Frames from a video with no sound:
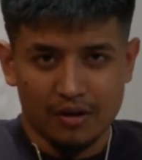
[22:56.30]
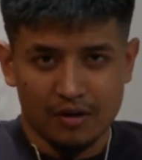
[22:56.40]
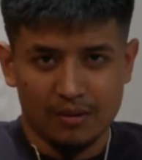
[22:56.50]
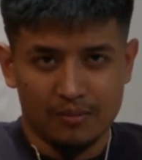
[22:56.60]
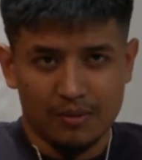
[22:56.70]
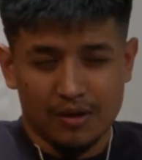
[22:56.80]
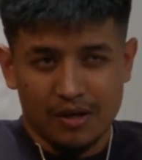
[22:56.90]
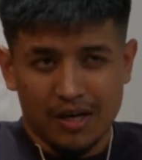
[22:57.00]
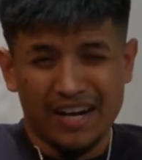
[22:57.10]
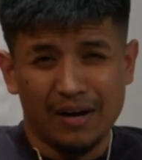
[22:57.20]
And
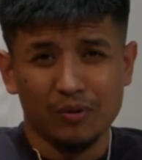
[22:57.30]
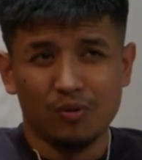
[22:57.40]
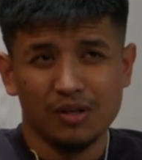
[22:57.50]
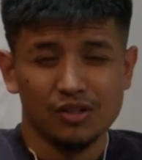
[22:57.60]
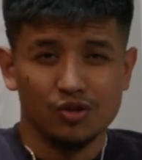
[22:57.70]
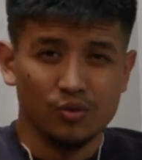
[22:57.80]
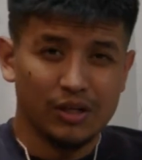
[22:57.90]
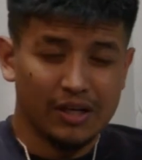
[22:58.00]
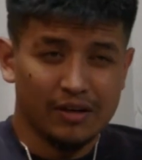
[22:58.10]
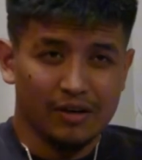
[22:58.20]
I've been wanting to do
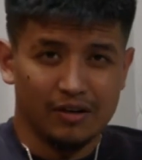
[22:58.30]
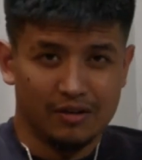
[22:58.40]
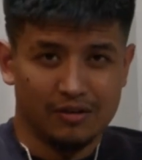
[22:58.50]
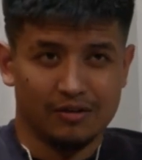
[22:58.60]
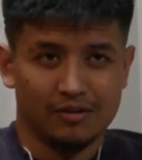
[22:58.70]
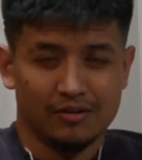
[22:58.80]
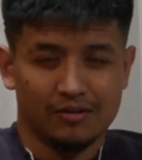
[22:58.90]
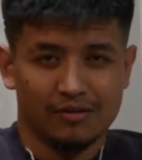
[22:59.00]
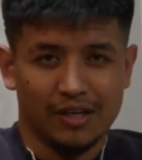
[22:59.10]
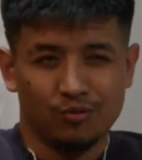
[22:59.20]
that.
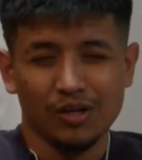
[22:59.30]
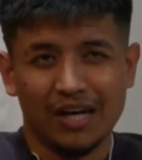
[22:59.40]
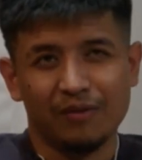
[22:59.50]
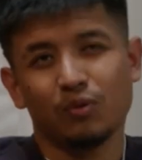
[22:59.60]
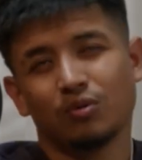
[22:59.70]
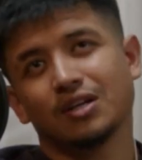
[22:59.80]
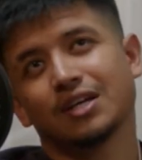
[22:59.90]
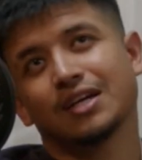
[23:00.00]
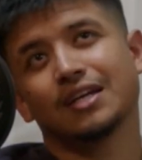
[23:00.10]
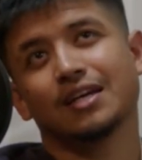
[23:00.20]
And really, I've been wanting
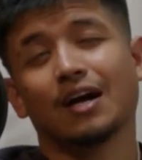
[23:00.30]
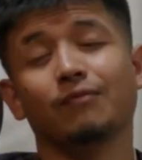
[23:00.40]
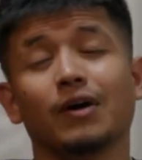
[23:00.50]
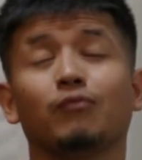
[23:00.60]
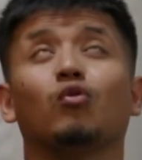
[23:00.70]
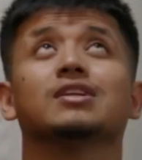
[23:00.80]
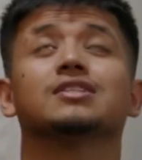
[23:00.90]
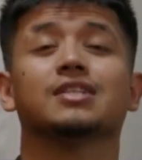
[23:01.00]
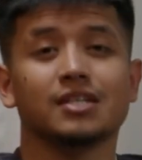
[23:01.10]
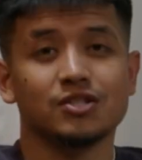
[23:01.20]
to get it. I've wanted
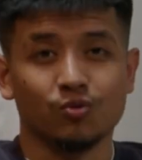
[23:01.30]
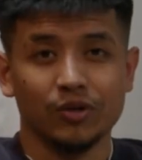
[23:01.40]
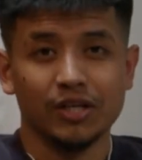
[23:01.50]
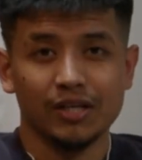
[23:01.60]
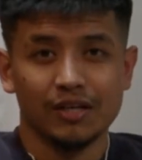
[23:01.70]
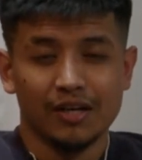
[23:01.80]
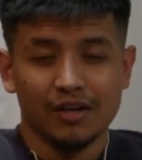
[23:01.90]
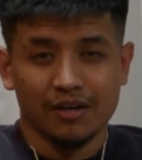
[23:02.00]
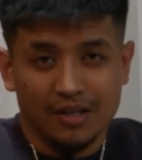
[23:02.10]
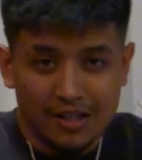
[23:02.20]
to get into reading,
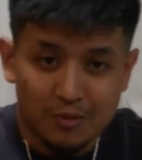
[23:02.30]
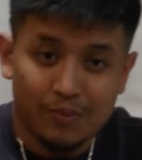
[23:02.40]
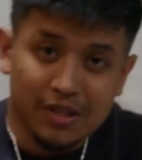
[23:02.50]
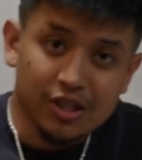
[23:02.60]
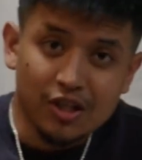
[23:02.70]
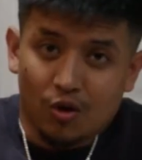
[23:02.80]
and especially